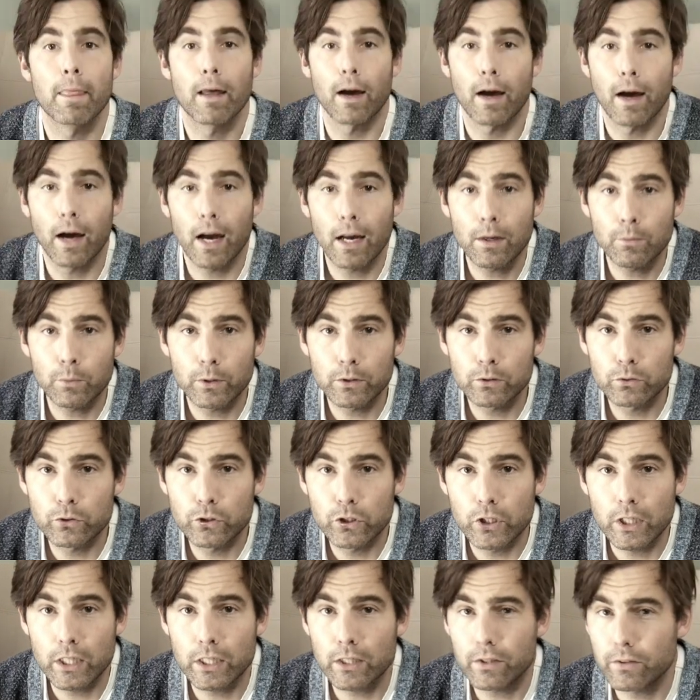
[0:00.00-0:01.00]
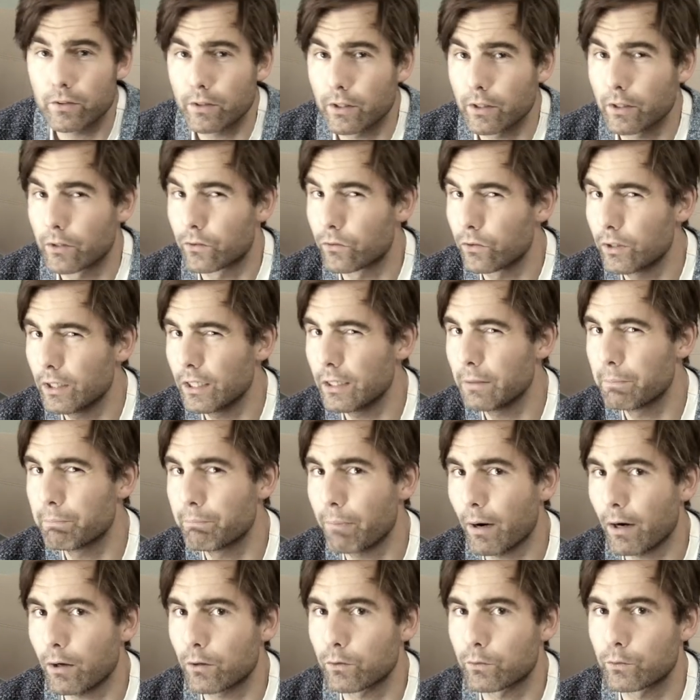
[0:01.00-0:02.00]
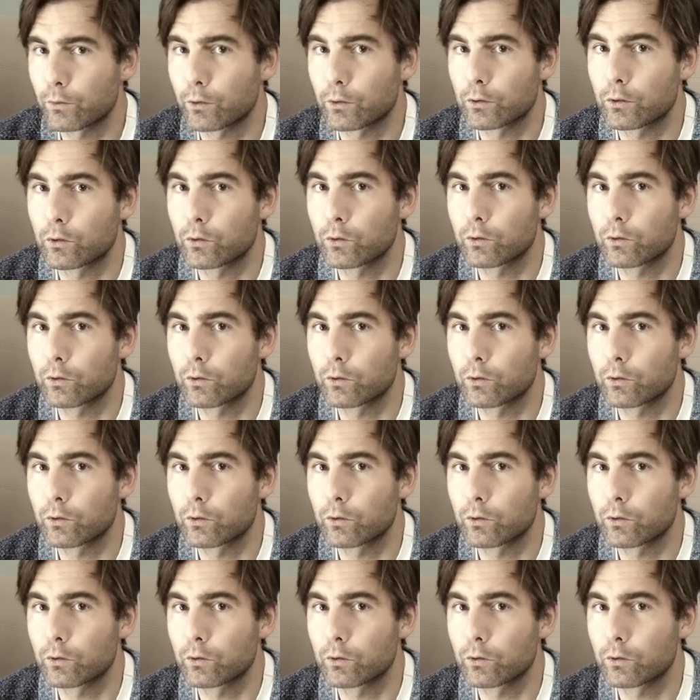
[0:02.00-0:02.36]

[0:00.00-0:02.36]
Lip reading: I want to share a really powerful,